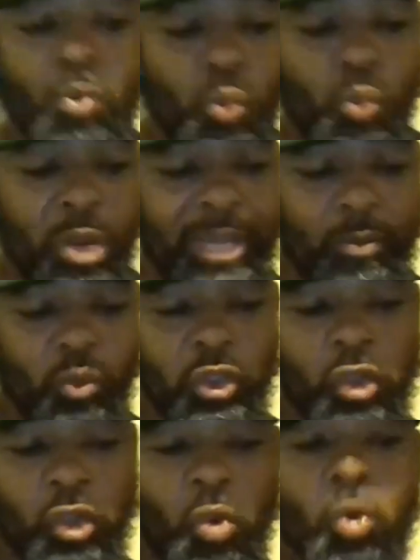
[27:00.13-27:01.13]
with
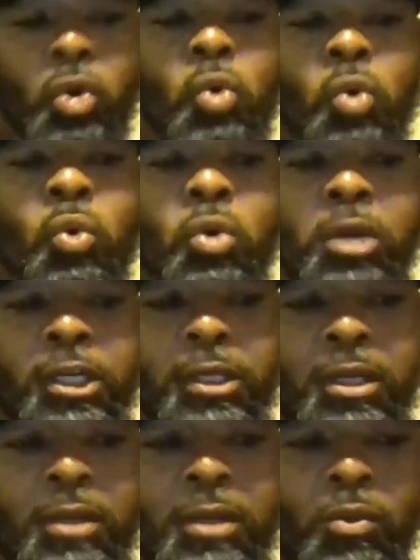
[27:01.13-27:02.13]
what's going on
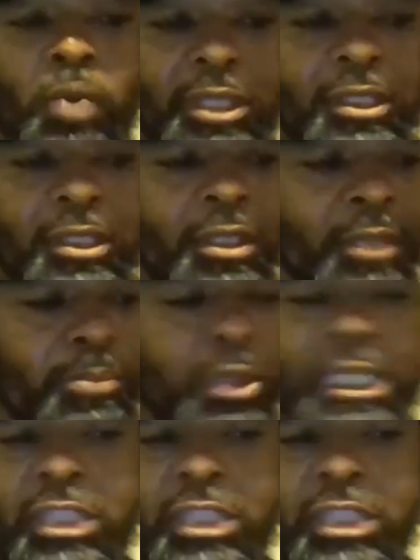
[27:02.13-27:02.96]
with the police